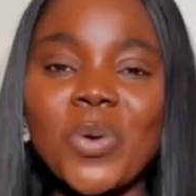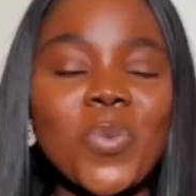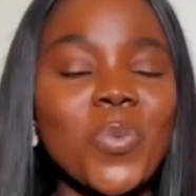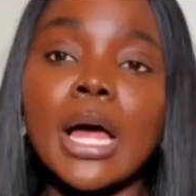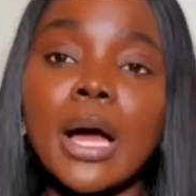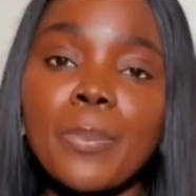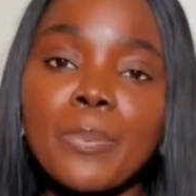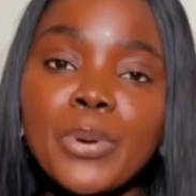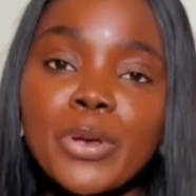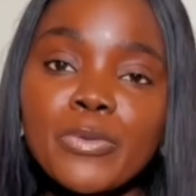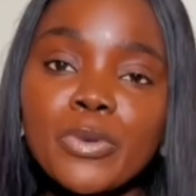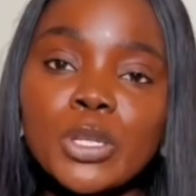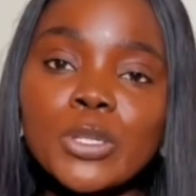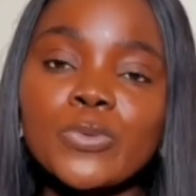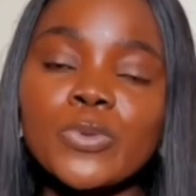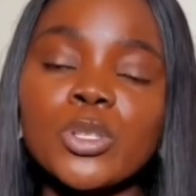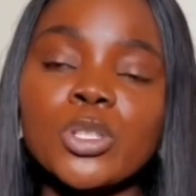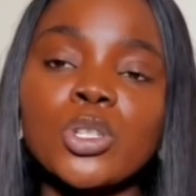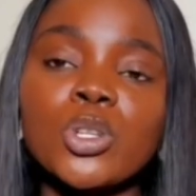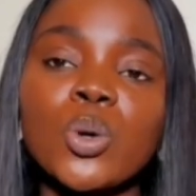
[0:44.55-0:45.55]
In our previous
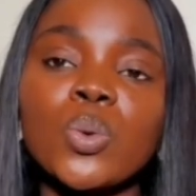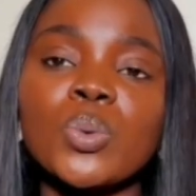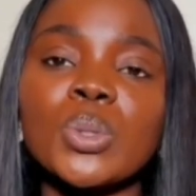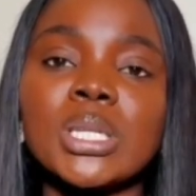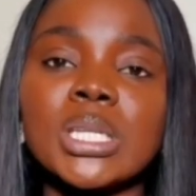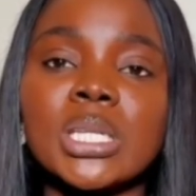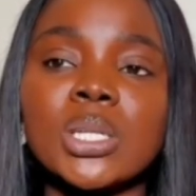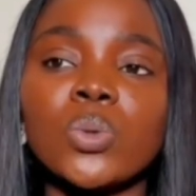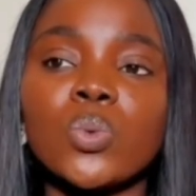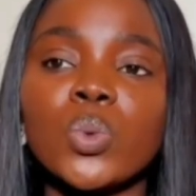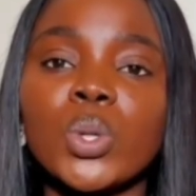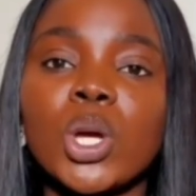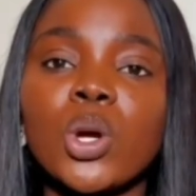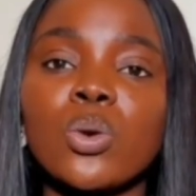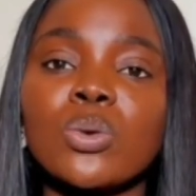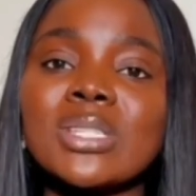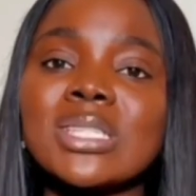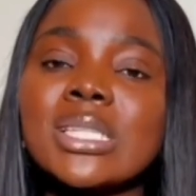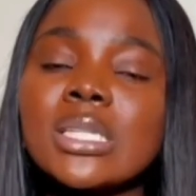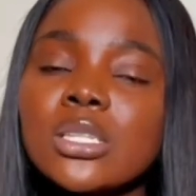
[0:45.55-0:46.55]
video, we
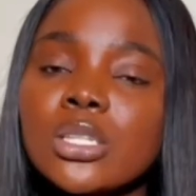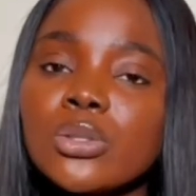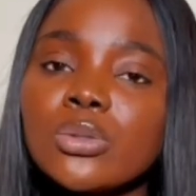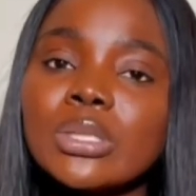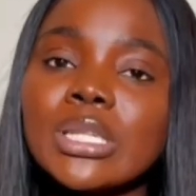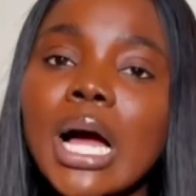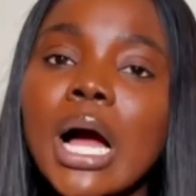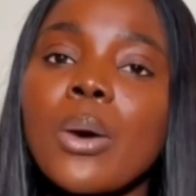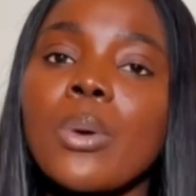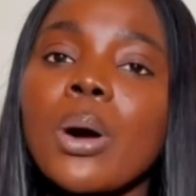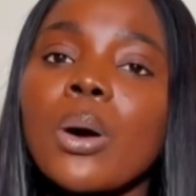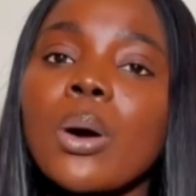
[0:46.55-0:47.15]
continued our